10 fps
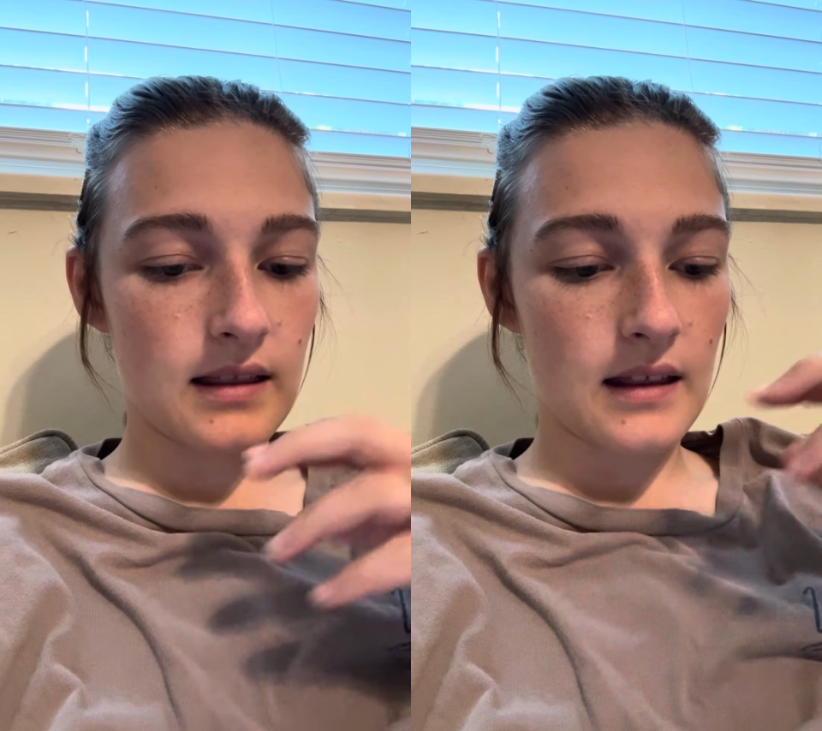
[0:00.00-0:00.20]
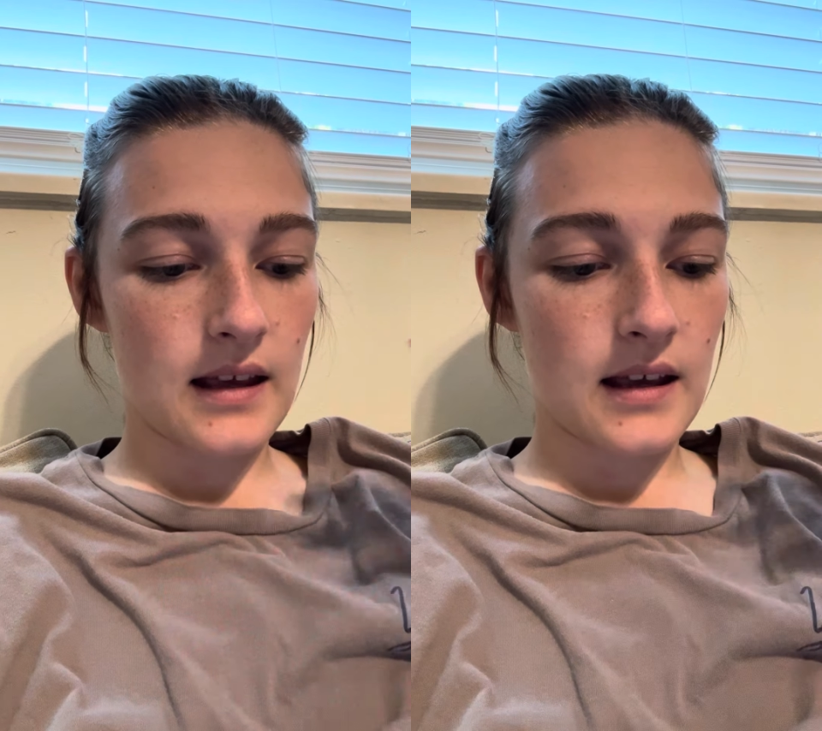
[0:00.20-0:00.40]

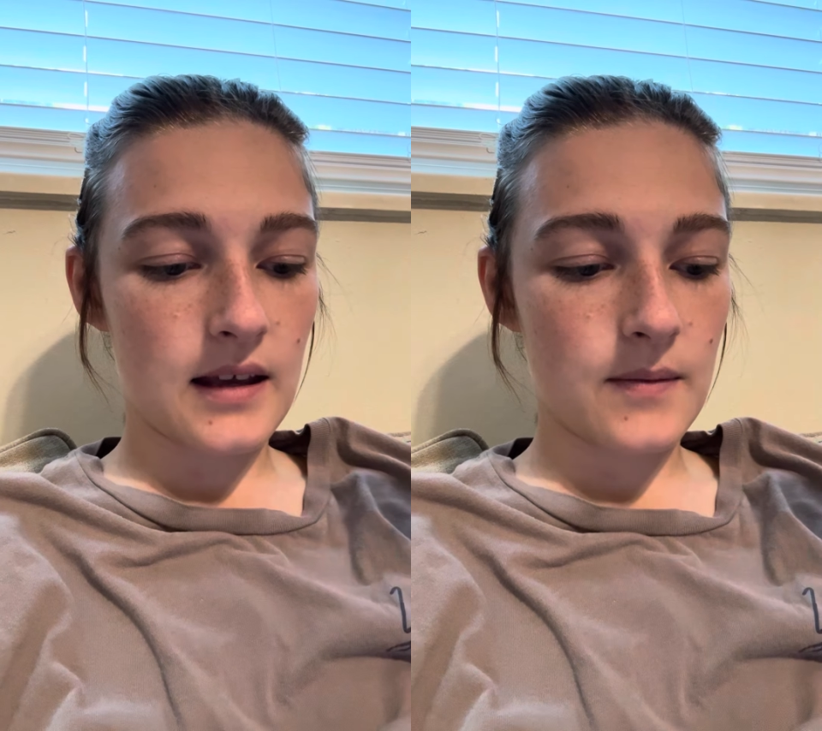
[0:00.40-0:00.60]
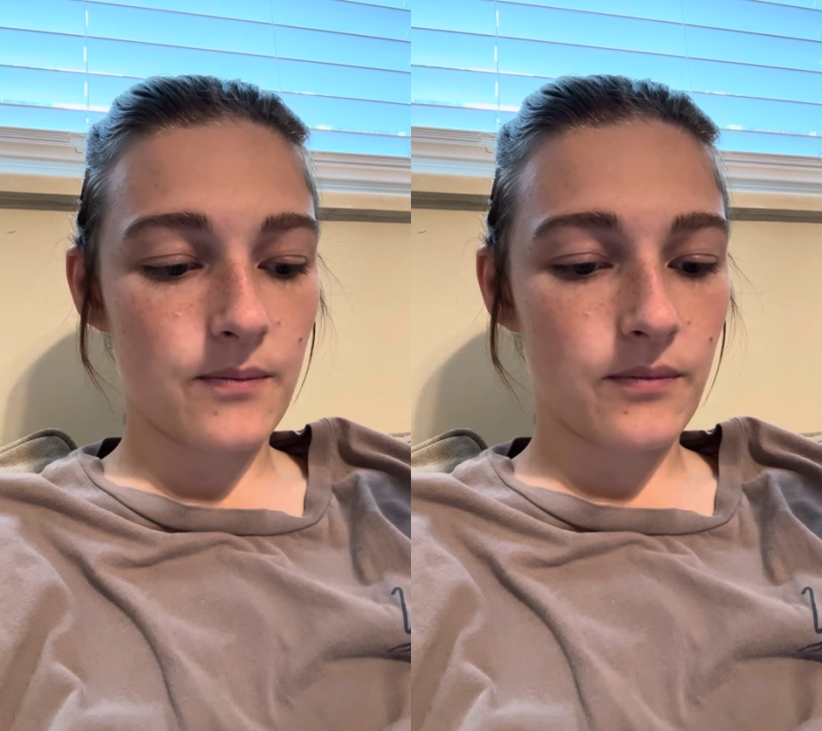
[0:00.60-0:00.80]

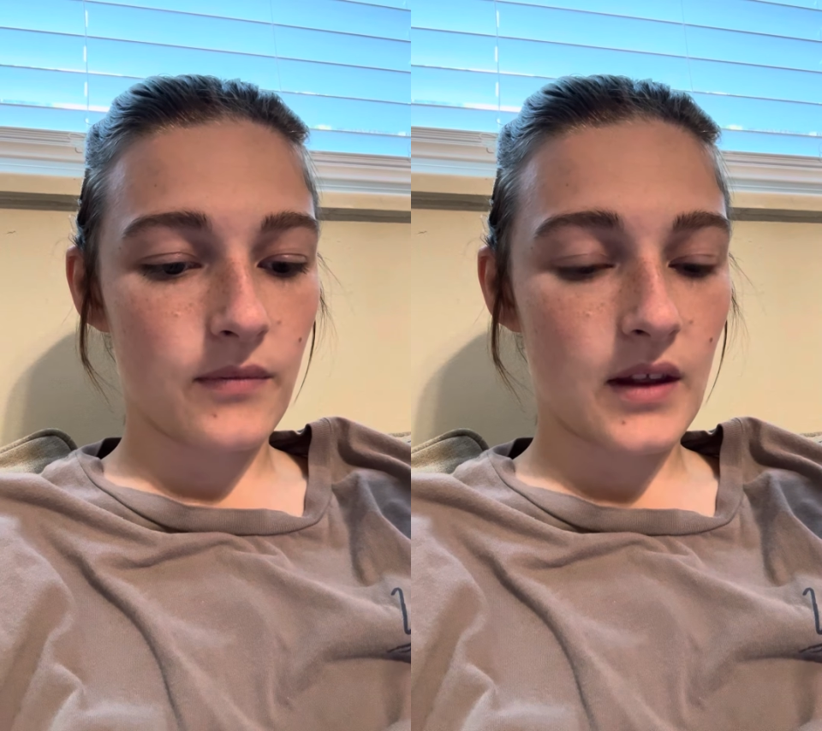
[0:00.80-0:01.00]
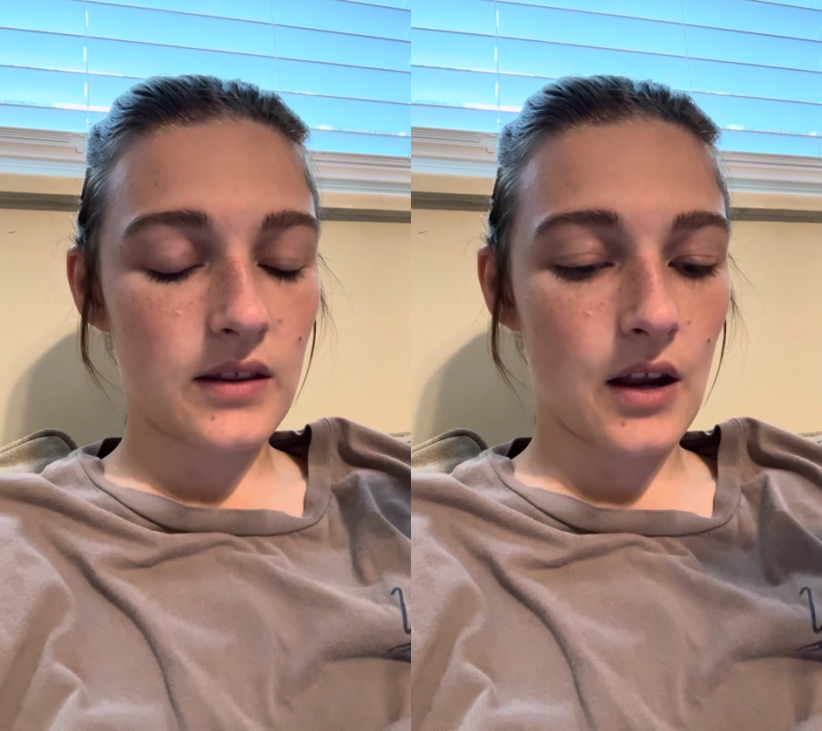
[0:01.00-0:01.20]
um,
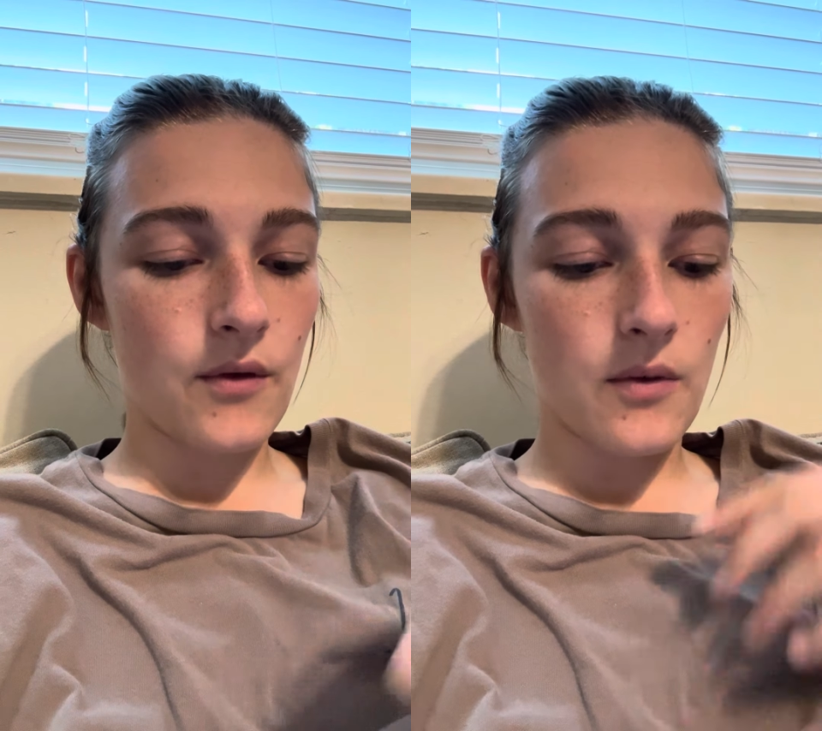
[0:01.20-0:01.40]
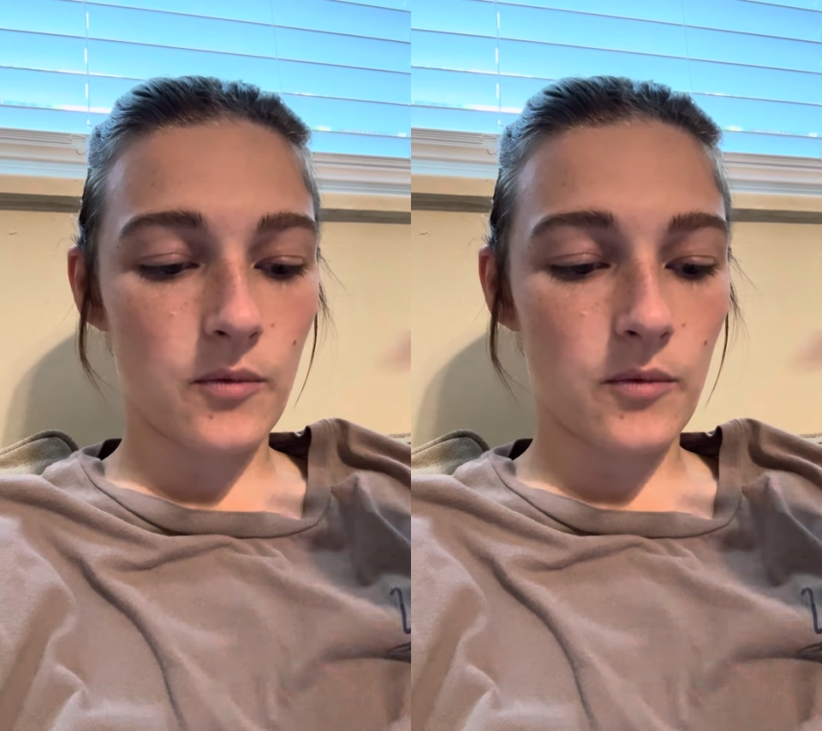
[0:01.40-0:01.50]
they wrote